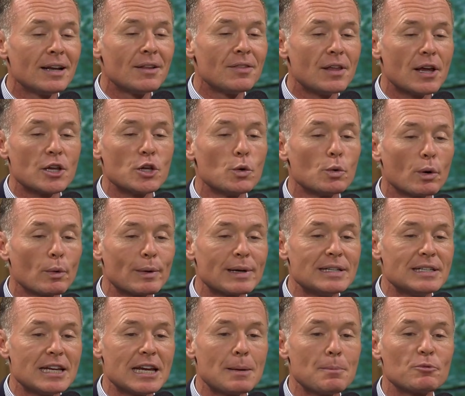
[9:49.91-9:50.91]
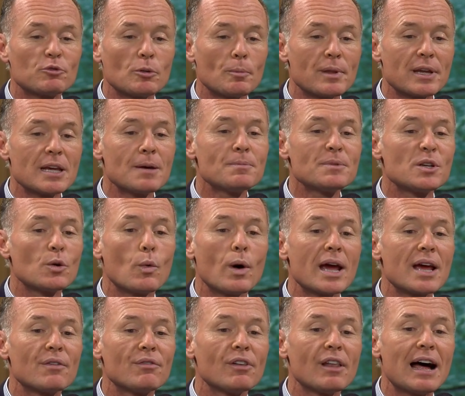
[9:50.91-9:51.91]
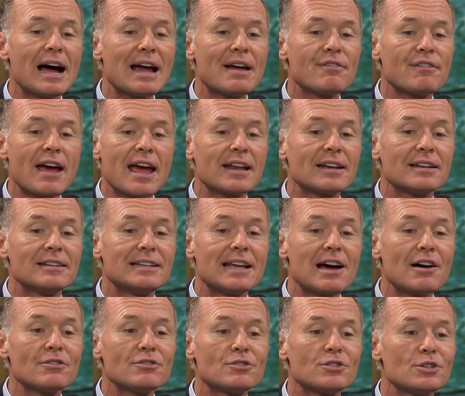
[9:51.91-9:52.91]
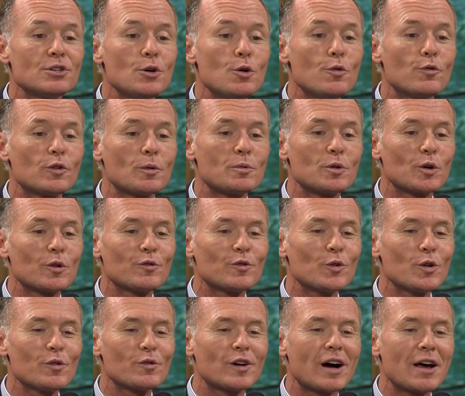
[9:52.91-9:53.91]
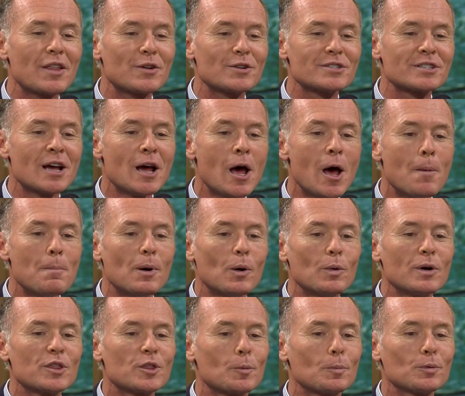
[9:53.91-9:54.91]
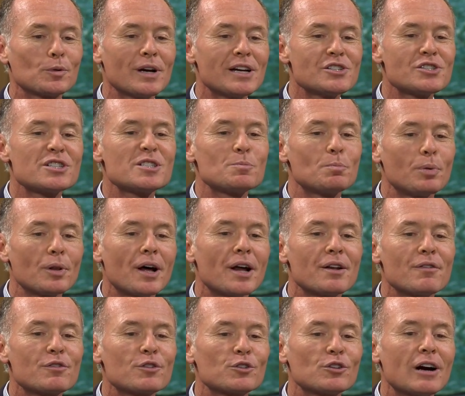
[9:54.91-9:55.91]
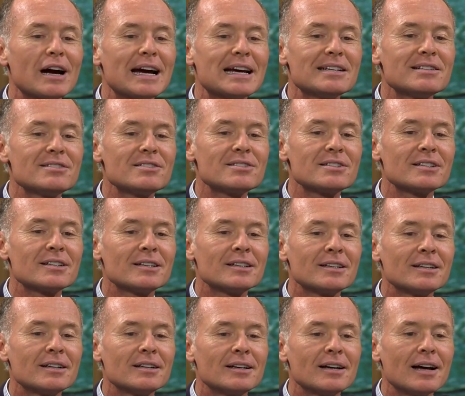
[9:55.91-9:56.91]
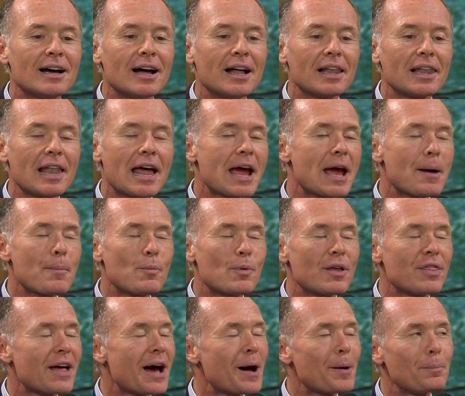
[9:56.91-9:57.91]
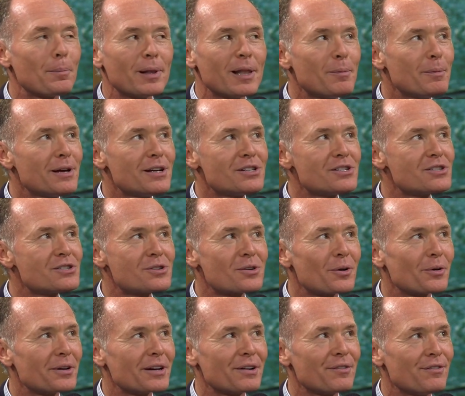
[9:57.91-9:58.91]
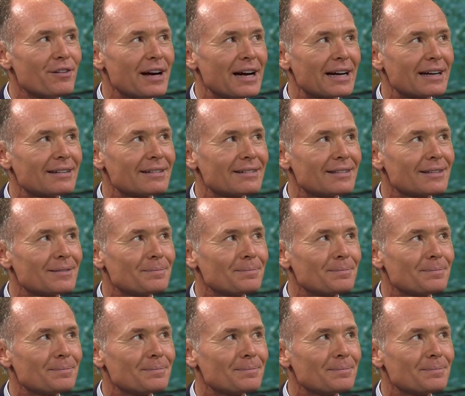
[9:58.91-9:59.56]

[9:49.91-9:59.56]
that you were redeemed from the empty way of life handed down to you from your forefathers, but with the precious blood of Christ, a lamb without blemish or defect."